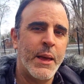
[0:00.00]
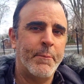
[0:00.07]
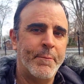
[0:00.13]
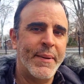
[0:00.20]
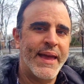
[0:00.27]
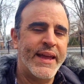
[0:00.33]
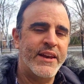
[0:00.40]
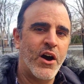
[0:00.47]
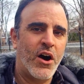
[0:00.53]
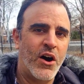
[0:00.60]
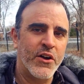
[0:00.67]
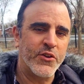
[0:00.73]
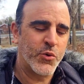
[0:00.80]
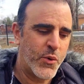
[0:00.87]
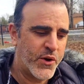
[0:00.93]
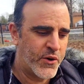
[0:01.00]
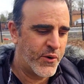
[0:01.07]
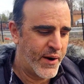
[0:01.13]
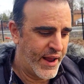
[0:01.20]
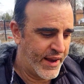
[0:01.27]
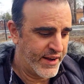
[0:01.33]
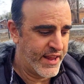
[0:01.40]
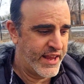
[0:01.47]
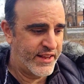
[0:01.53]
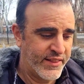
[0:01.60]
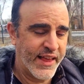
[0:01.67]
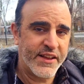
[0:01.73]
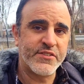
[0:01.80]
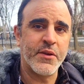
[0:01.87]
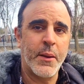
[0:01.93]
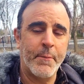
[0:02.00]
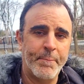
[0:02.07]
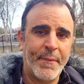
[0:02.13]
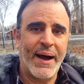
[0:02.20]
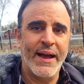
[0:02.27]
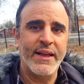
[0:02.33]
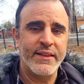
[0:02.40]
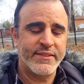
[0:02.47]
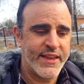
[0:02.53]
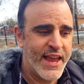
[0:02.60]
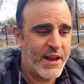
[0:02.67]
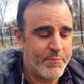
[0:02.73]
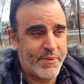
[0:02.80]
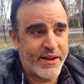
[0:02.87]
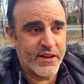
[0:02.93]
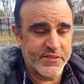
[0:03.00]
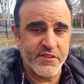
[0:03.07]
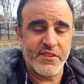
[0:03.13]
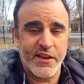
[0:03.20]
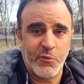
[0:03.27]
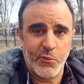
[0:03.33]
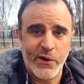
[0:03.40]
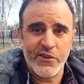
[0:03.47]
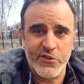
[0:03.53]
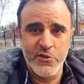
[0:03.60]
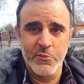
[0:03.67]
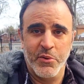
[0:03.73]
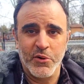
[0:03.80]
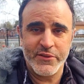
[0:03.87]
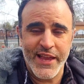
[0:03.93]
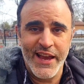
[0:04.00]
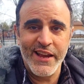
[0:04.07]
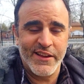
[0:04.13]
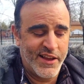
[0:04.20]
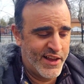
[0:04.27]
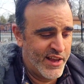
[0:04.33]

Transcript: made on Twitter, and he likes my take because it's a reasonable take,